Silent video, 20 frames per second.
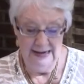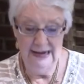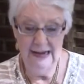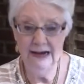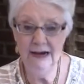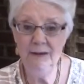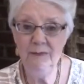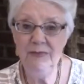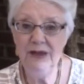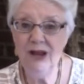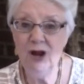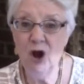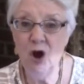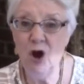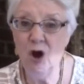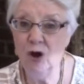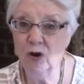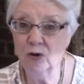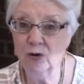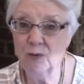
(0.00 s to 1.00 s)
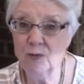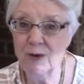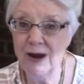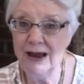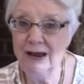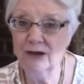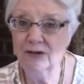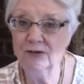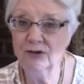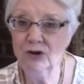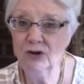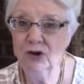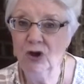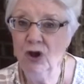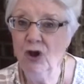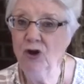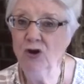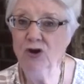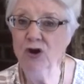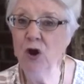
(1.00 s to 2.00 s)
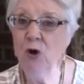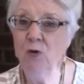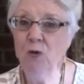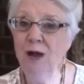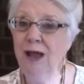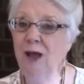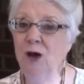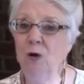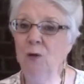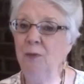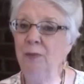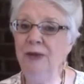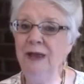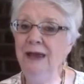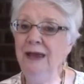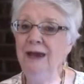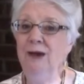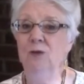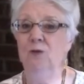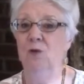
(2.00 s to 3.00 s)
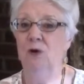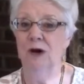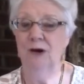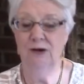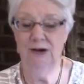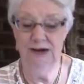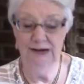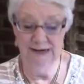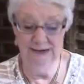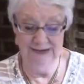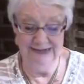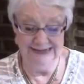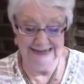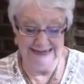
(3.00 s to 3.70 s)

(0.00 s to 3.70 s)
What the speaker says: enemy all around, no help anywhere, it